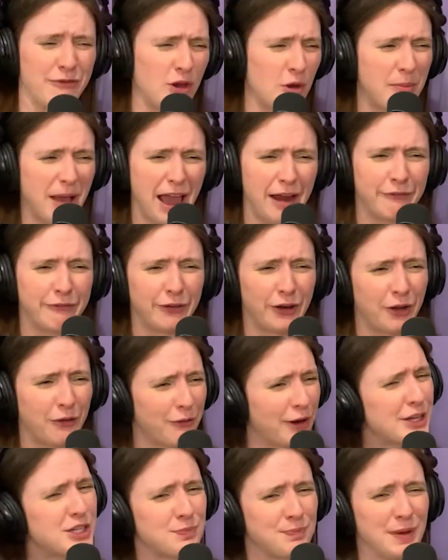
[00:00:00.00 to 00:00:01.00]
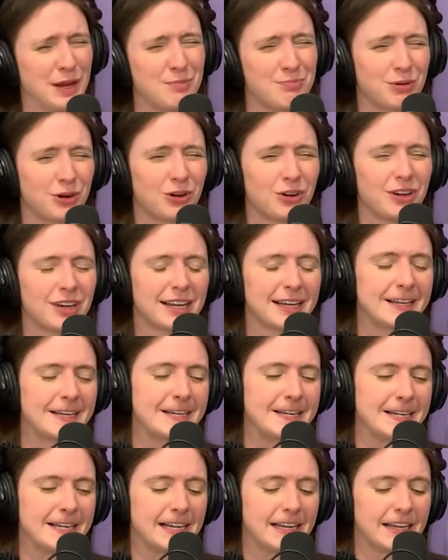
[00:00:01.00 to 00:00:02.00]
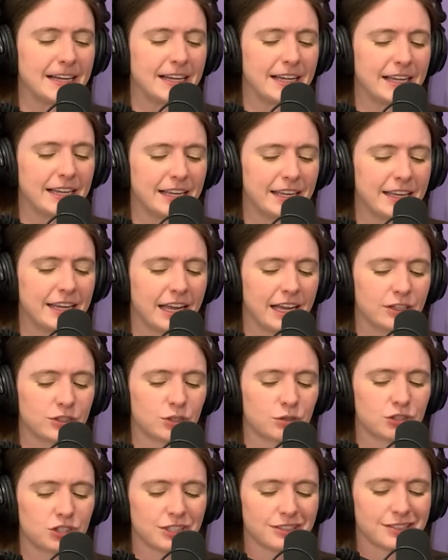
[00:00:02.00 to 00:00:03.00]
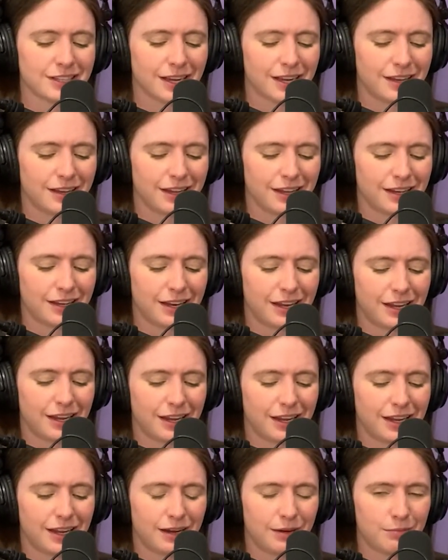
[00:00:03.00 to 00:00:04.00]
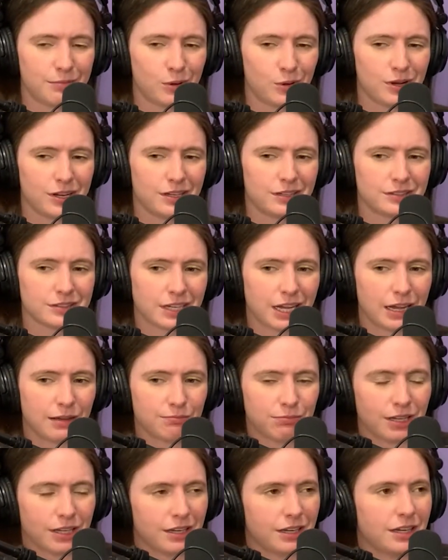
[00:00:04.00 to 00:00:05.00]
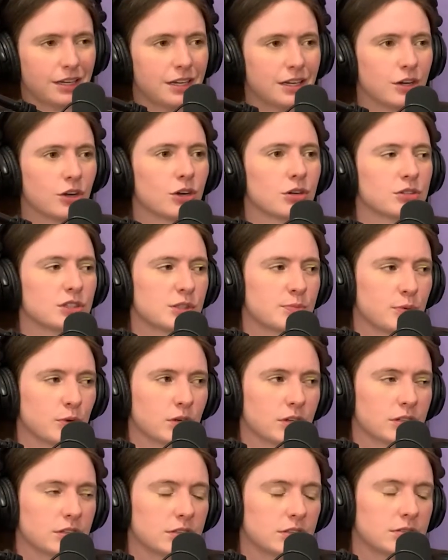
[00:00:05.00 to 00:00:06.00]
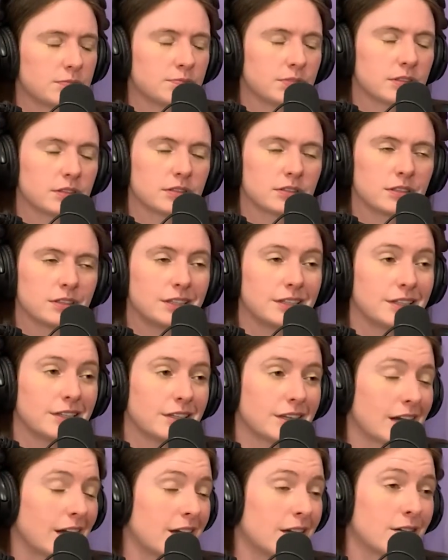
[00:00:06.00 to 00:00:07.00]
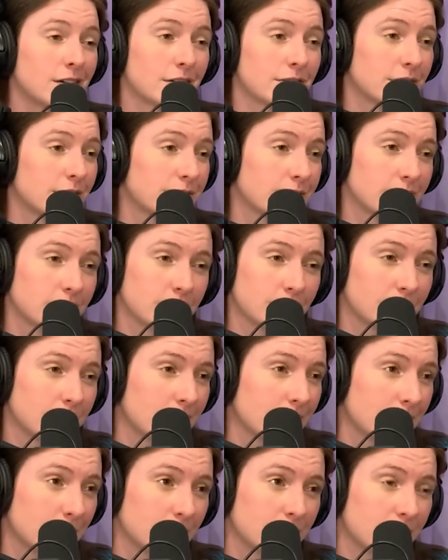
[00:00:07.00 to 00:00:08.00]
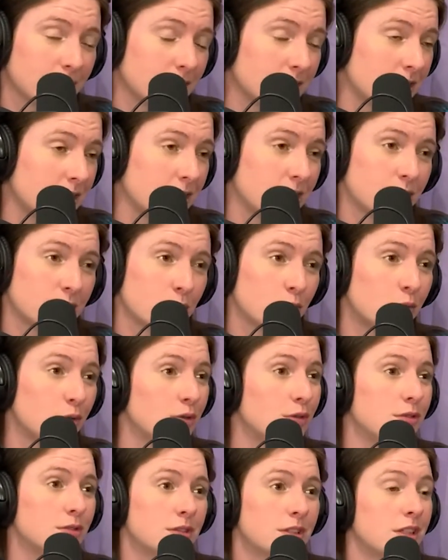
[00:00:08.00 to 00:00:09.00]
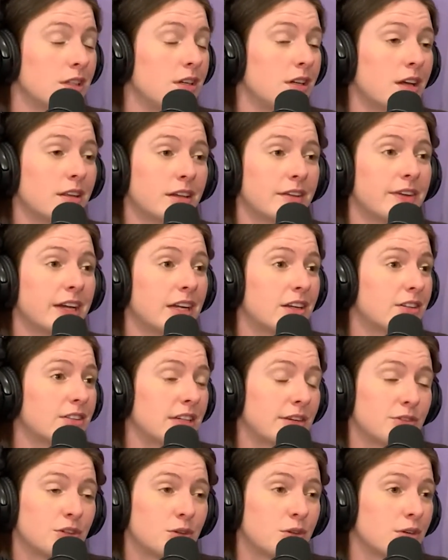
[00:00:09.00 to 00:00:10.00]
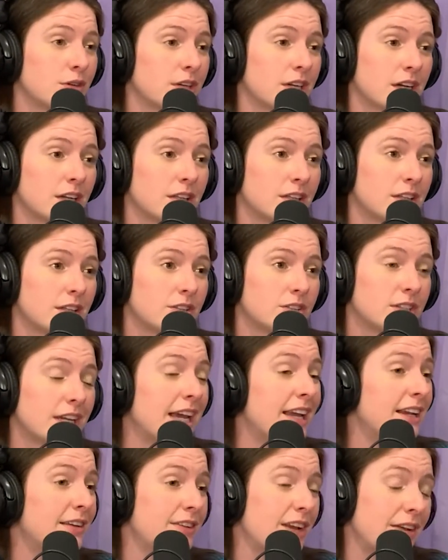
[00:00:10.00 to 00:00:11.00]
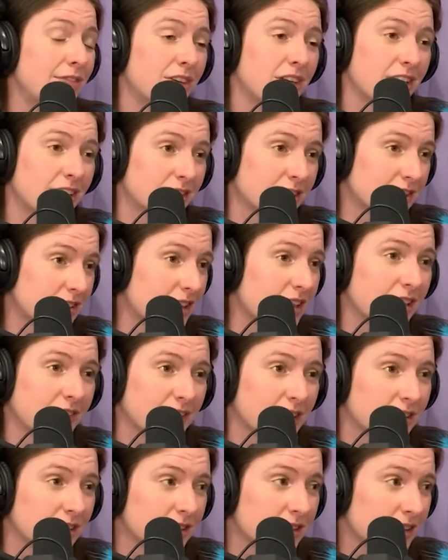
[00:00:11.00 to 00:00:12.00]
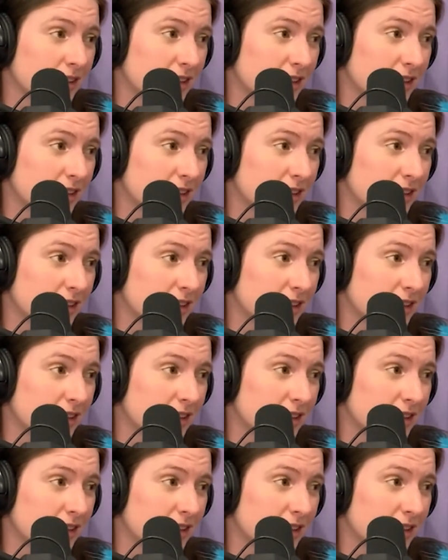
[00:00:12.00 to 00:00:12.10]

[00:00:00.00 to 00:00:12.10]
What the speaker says: bad for the rich people. So she said that boys can't play girls' sports. Personally, I don't give a fuck what happens in schools. Nothing matters after you go to college. And even after college, nothing matters.